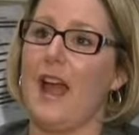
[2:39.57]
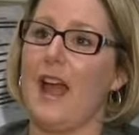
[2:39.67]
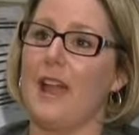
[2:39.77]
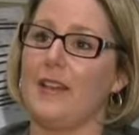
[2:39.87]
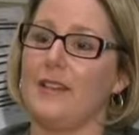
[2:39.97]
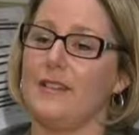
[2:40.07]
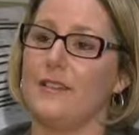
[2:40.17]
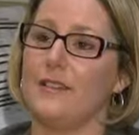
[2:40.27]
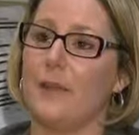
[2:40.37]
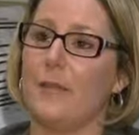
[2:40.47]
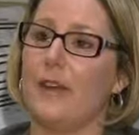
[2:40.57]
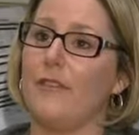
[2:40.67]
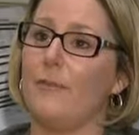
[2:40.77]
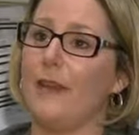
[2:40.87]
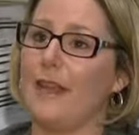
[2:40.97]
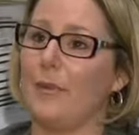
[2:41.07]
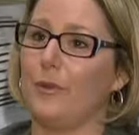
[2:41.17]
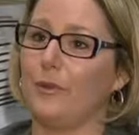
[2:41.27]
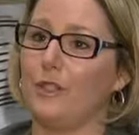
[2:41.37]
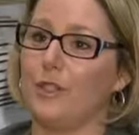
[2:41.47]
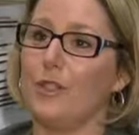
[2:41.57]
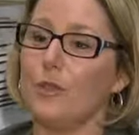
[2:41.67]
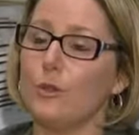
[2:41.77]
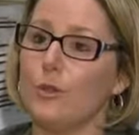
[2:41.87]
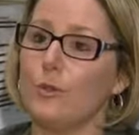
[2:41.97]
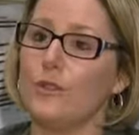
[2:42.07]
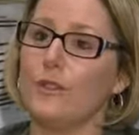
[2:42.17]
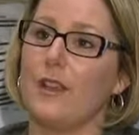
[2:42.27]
And I've been able to use